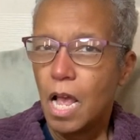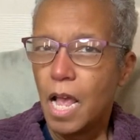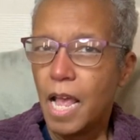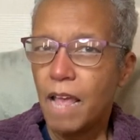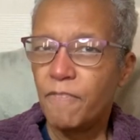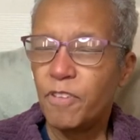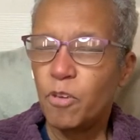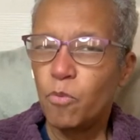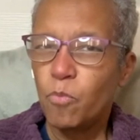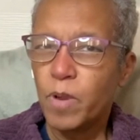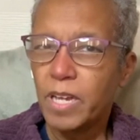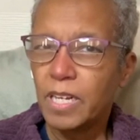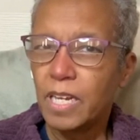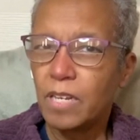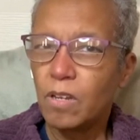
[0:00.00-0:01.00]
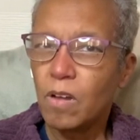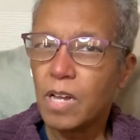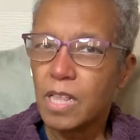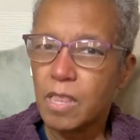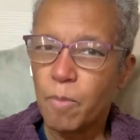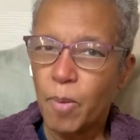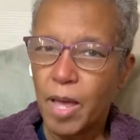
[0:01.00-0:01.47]
If you really look
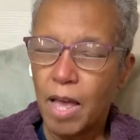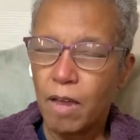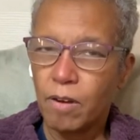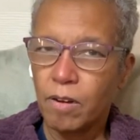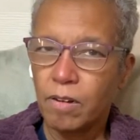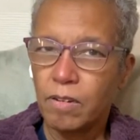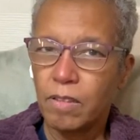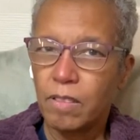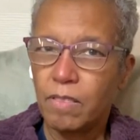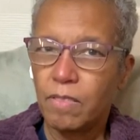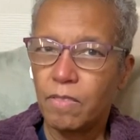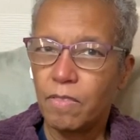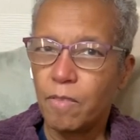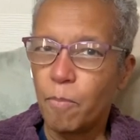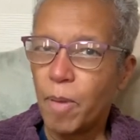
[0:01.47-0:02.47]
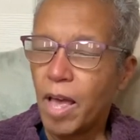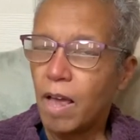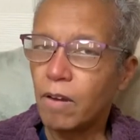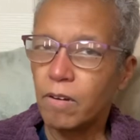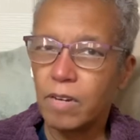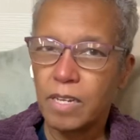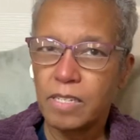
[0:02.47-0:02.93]
at the
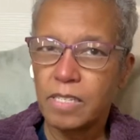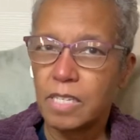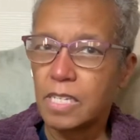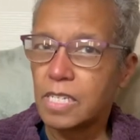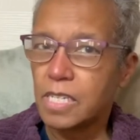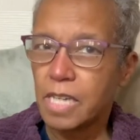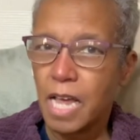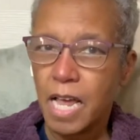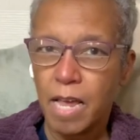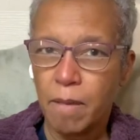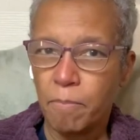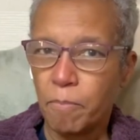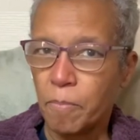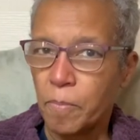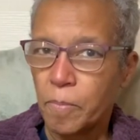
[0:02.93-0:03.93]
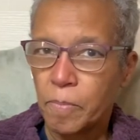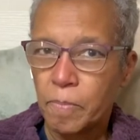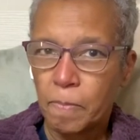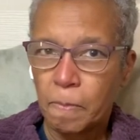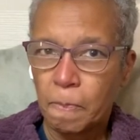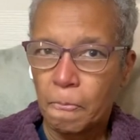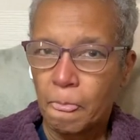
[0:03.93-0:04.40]
pattern is the same,
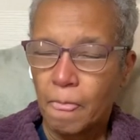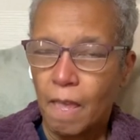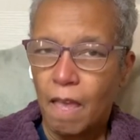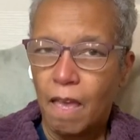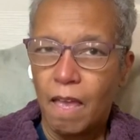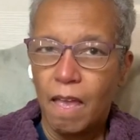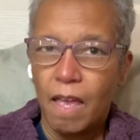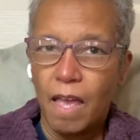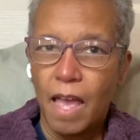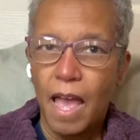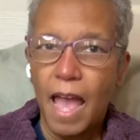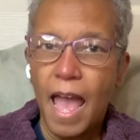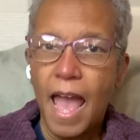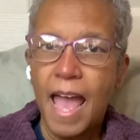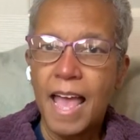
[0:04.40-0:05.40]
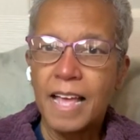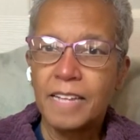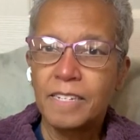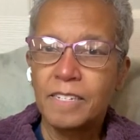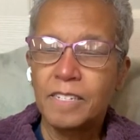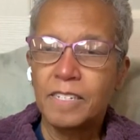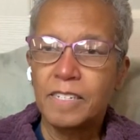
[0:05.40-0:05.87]

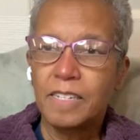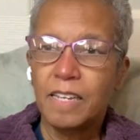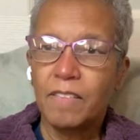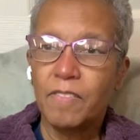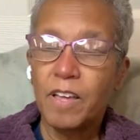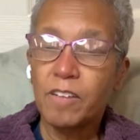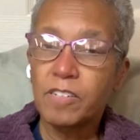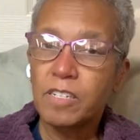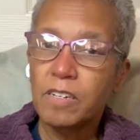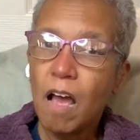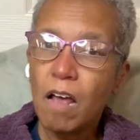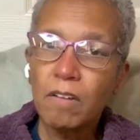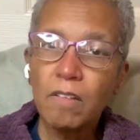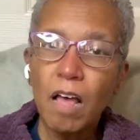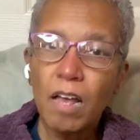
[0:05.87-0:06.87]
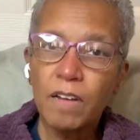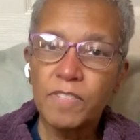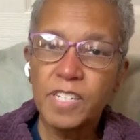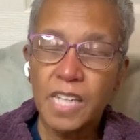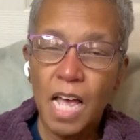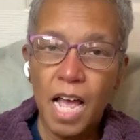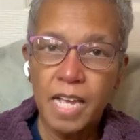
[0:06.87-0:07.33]
and there's not a lot of
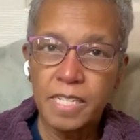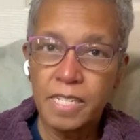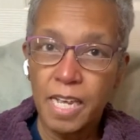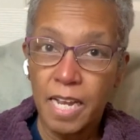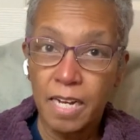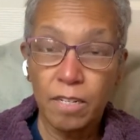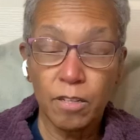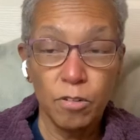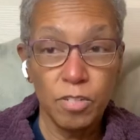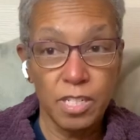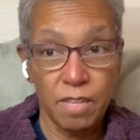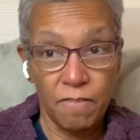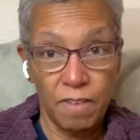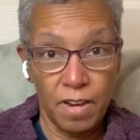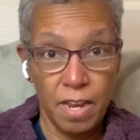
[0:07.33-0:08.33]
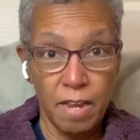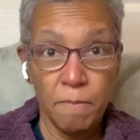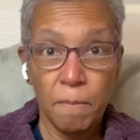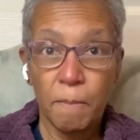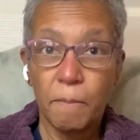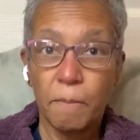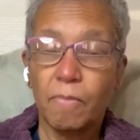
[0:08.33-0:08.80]
size inclusivity.
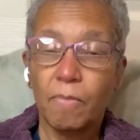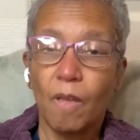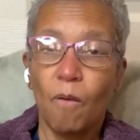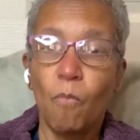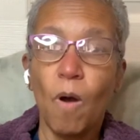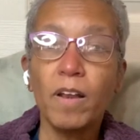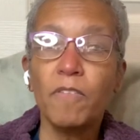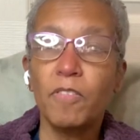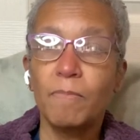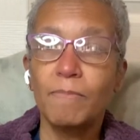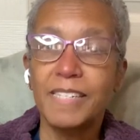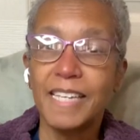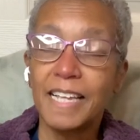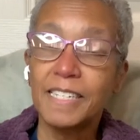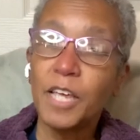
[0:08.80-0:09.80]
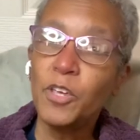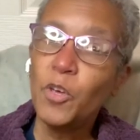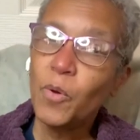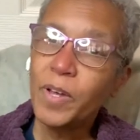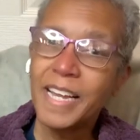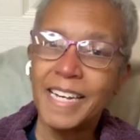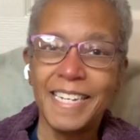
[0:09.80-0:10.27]
One of them says,
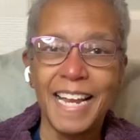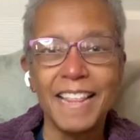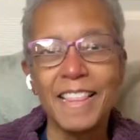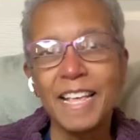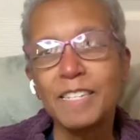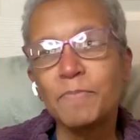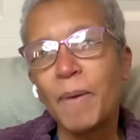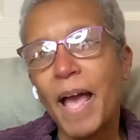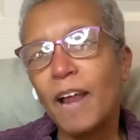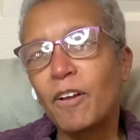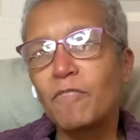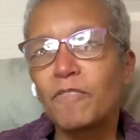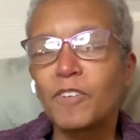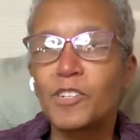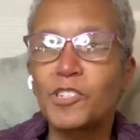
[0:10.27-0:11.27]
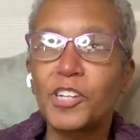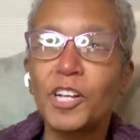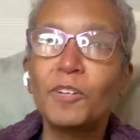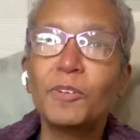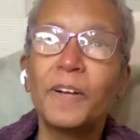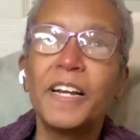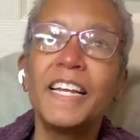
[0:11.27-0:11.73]
you can knit this pattern for
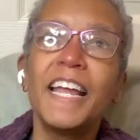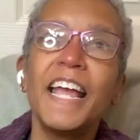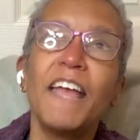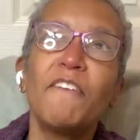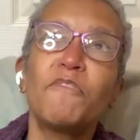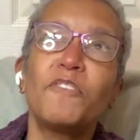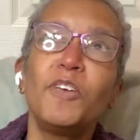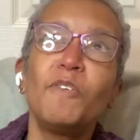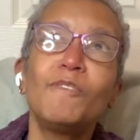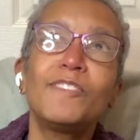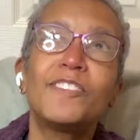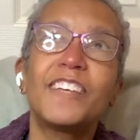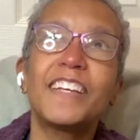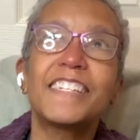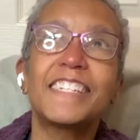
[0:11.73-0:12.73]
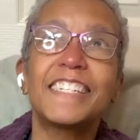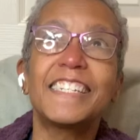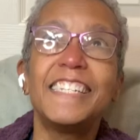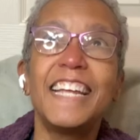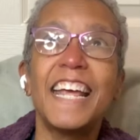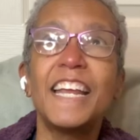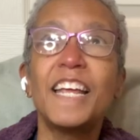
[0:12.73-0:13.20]
children if you just
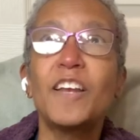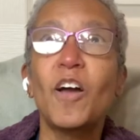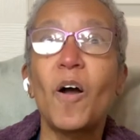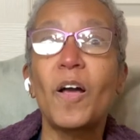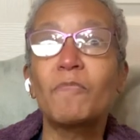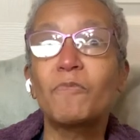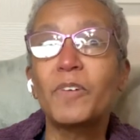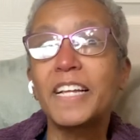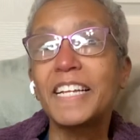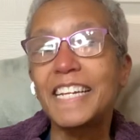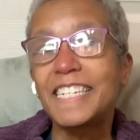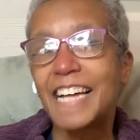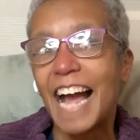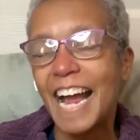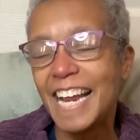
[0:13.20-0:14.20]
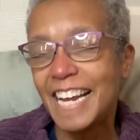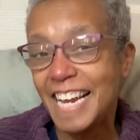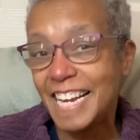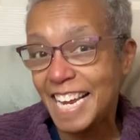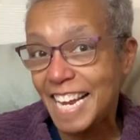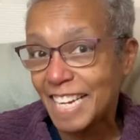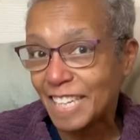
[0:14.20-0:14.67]
knit it on really
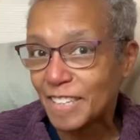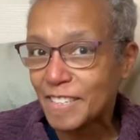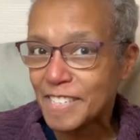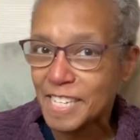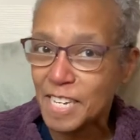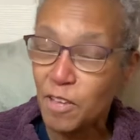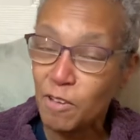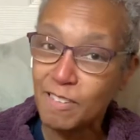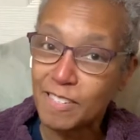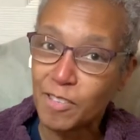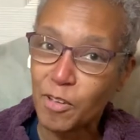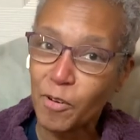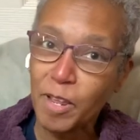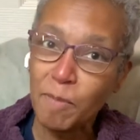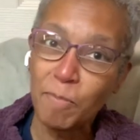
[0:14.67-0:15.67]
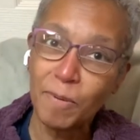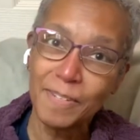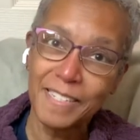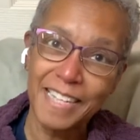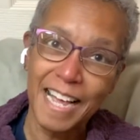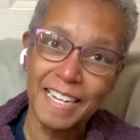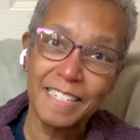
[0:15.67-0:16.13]
tiny needles and use
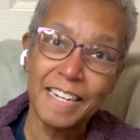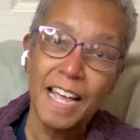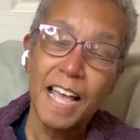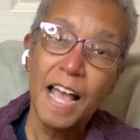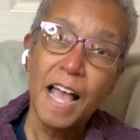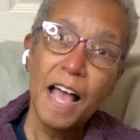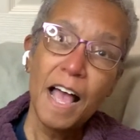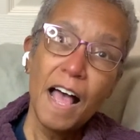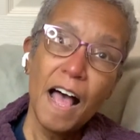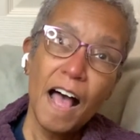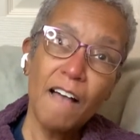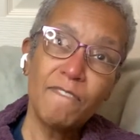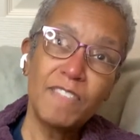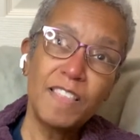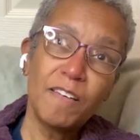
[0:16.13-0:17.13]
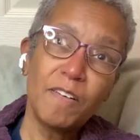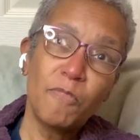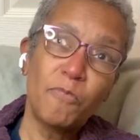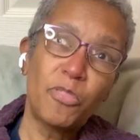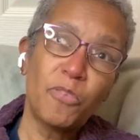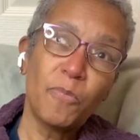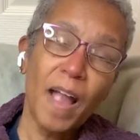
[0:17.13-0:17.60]
30% of
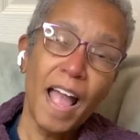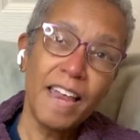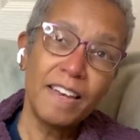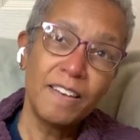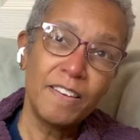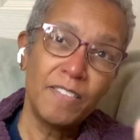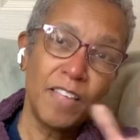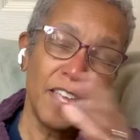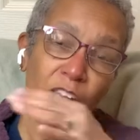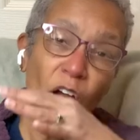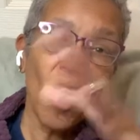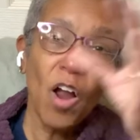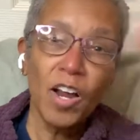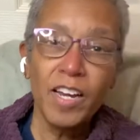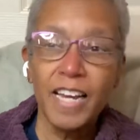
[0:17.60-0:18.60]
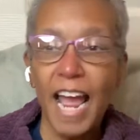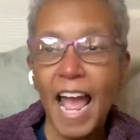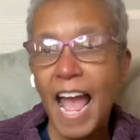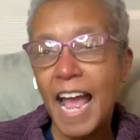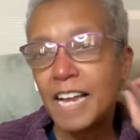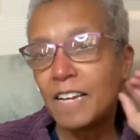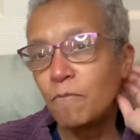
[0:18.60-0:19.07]
the thread, the yarn,
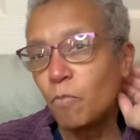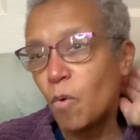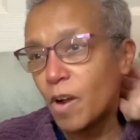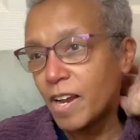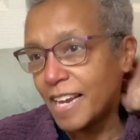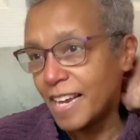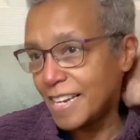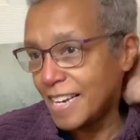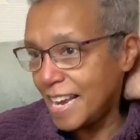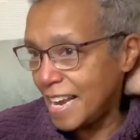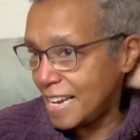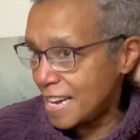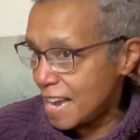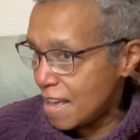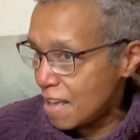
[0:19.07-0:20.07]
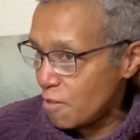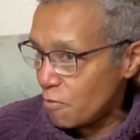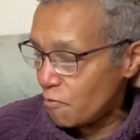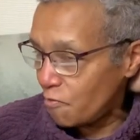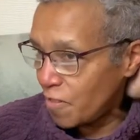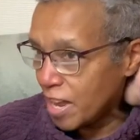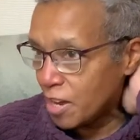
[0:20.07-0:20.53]
and work it in a
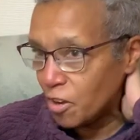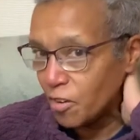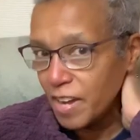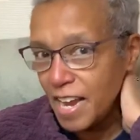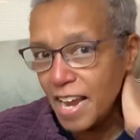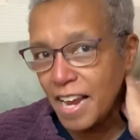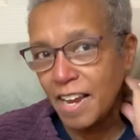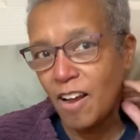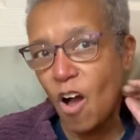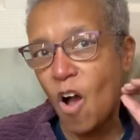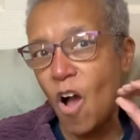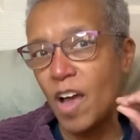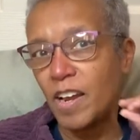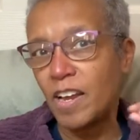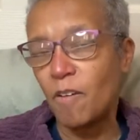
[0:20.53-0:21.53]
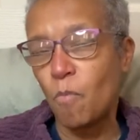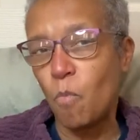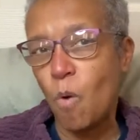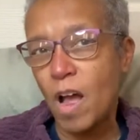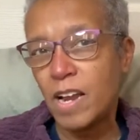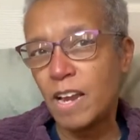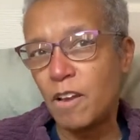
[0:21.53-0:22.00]
fingering on a
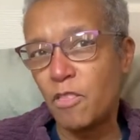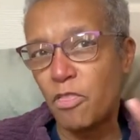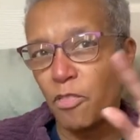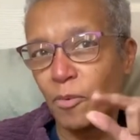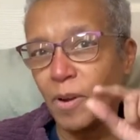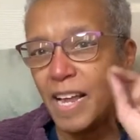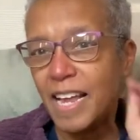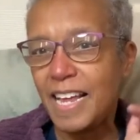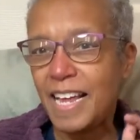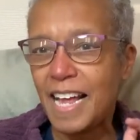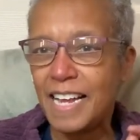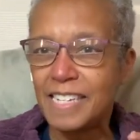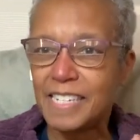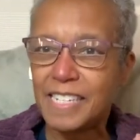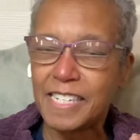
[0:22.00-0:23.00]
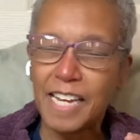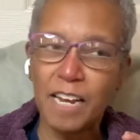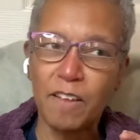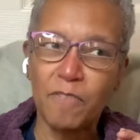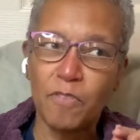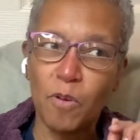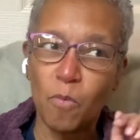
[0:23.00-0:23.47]
1 and 3
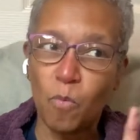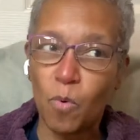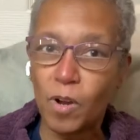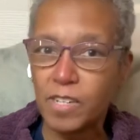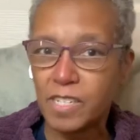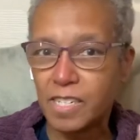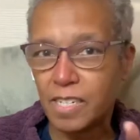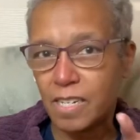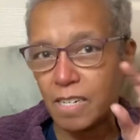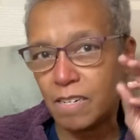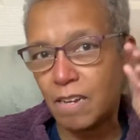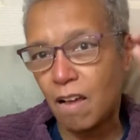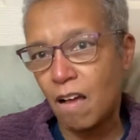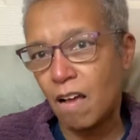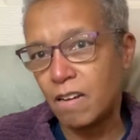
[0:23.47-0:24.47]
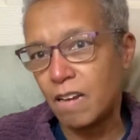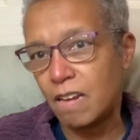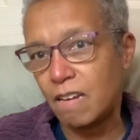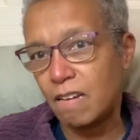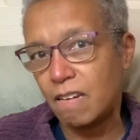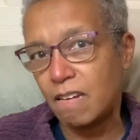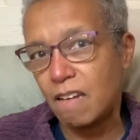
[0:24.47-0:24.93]
instead of a worsted on
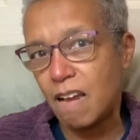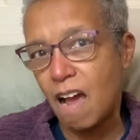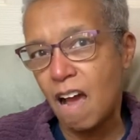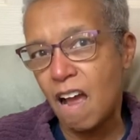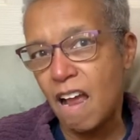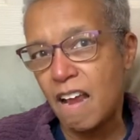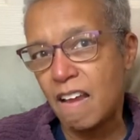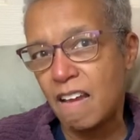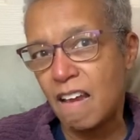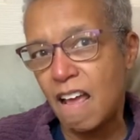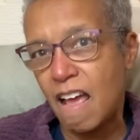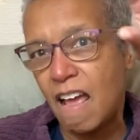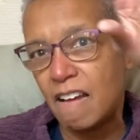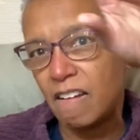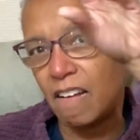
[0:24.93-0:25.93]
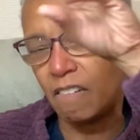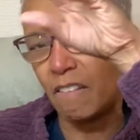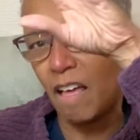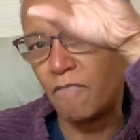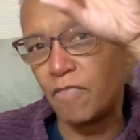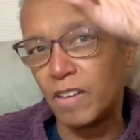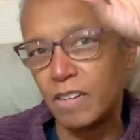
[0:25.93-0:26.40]
a 9 and
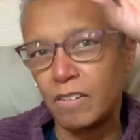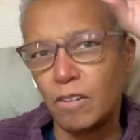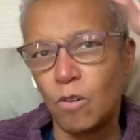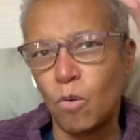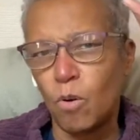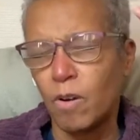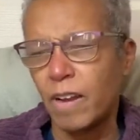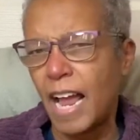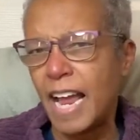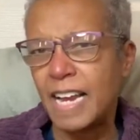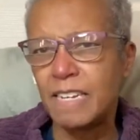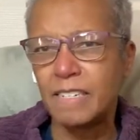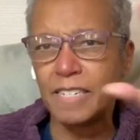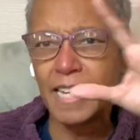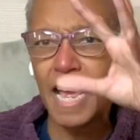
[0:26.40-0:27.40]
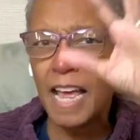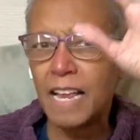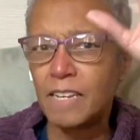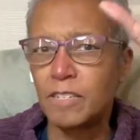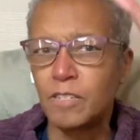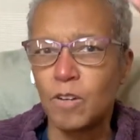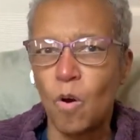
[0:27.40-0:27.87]
11 or 8 and
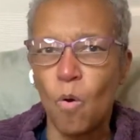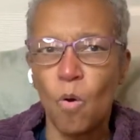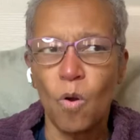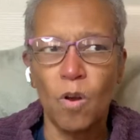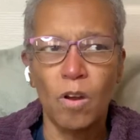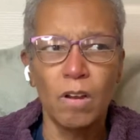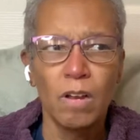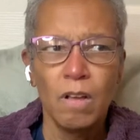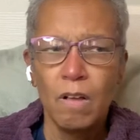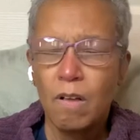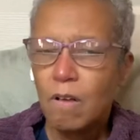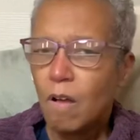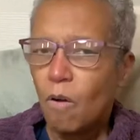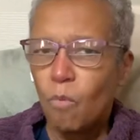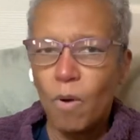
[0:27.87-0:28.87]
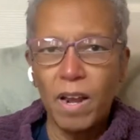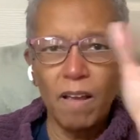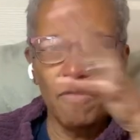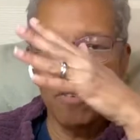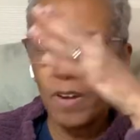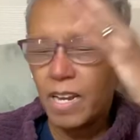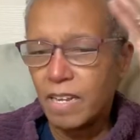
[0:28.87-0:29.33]
10 or
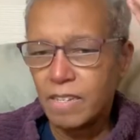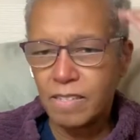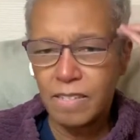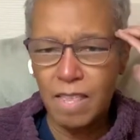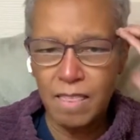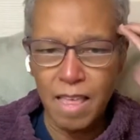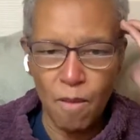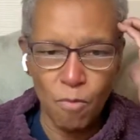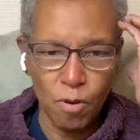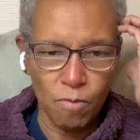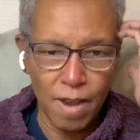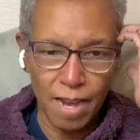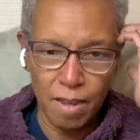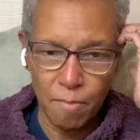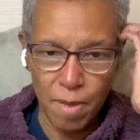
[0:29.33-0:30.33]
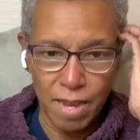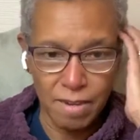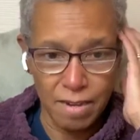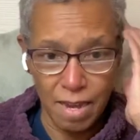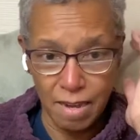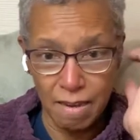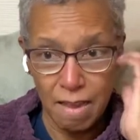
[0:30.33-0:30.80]
whatever it is that they were
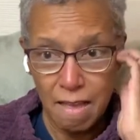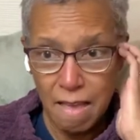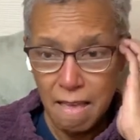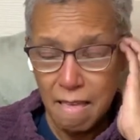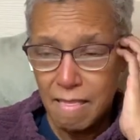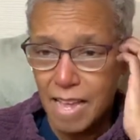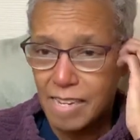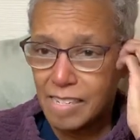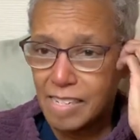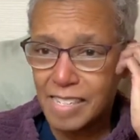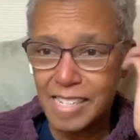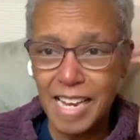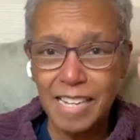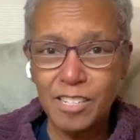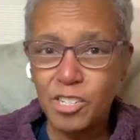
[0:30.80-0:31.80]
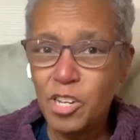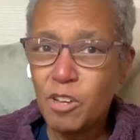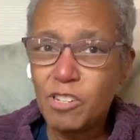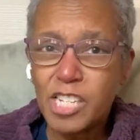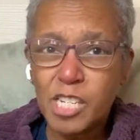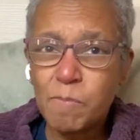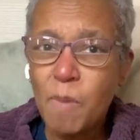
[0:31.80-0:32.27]
recommending. They just said,
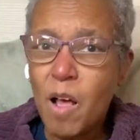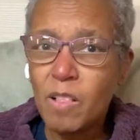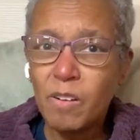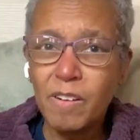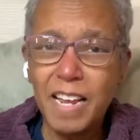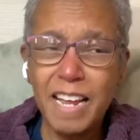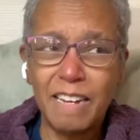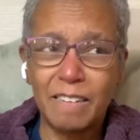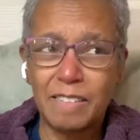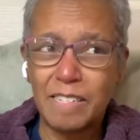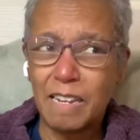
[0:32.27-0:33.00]
use smaller needles.